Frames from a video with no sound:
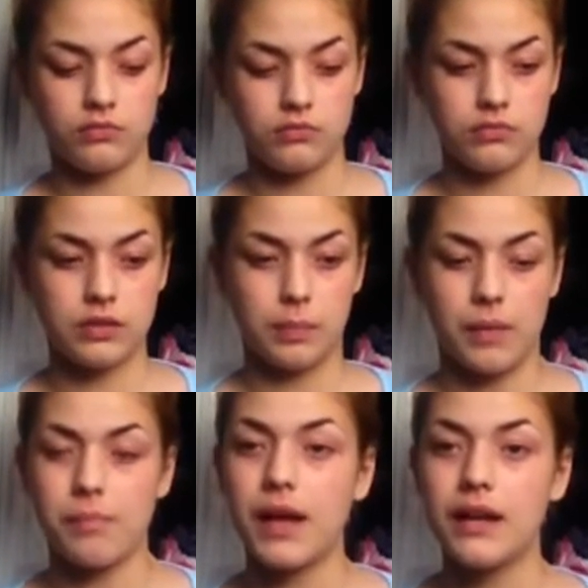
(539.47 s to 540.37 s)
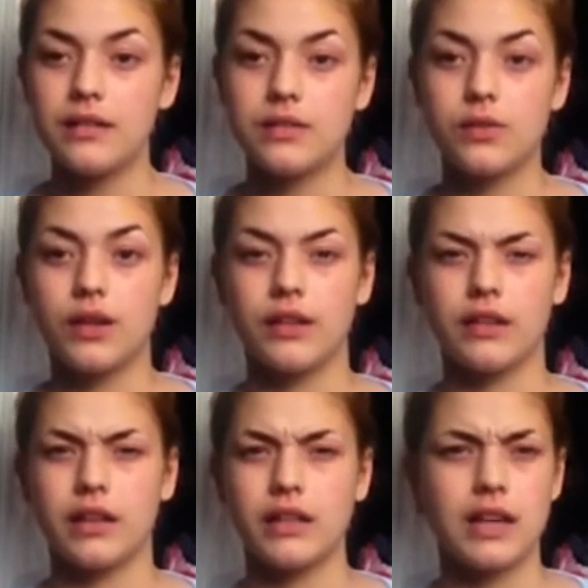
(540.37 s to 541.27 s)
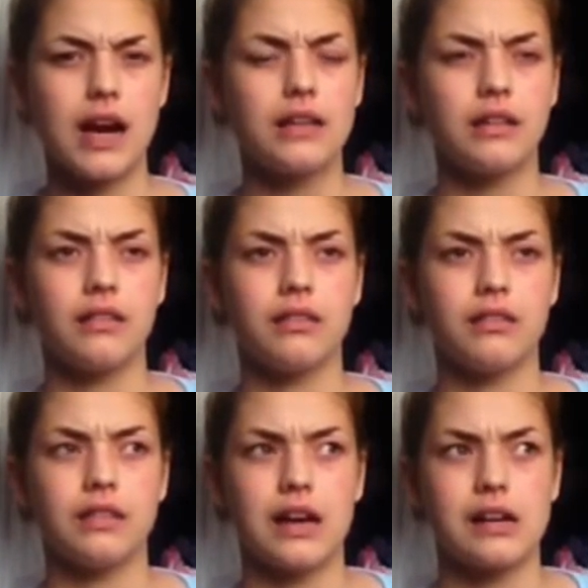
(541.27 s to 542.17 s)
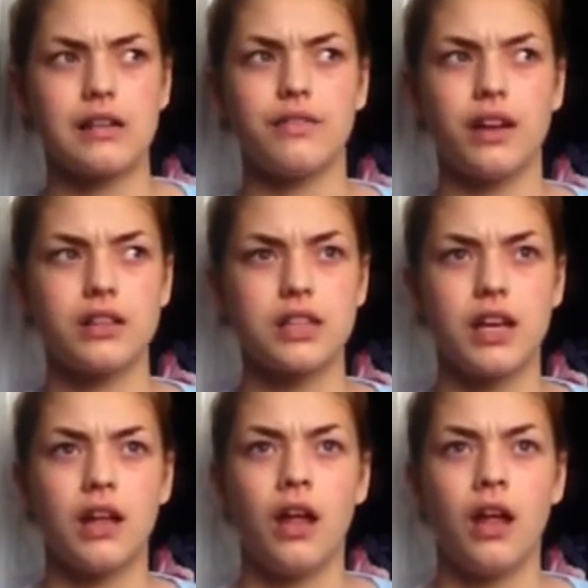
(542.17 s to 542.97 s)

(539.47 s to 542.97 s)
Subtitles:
spare beds or anything like that, then that could affect it.